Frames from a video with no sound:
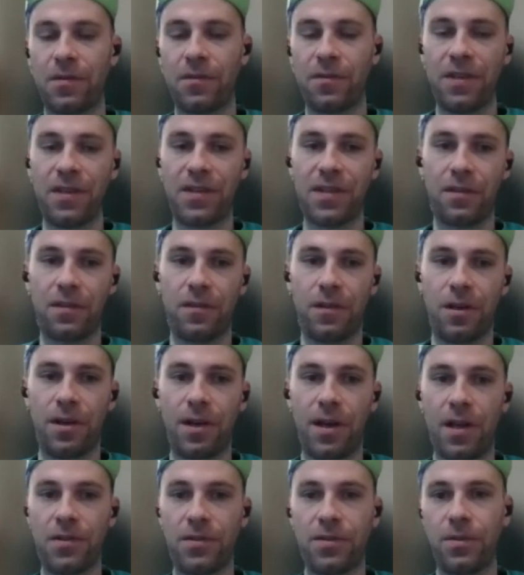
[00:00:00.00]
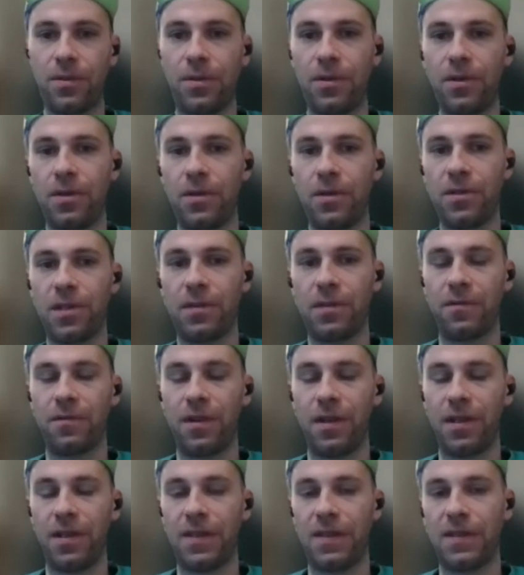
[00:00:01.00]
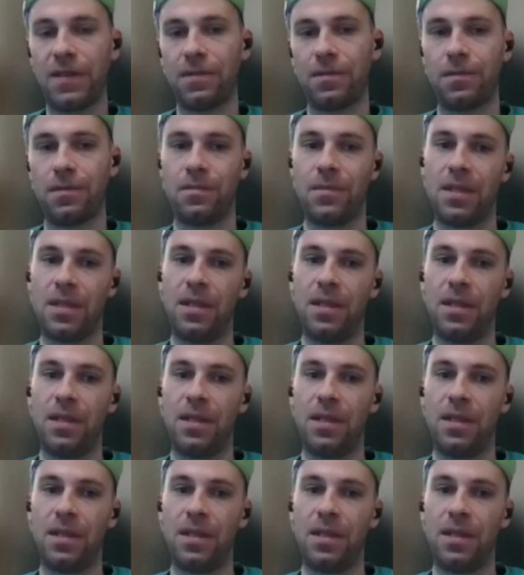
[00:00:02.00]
some things are very nice to know, some things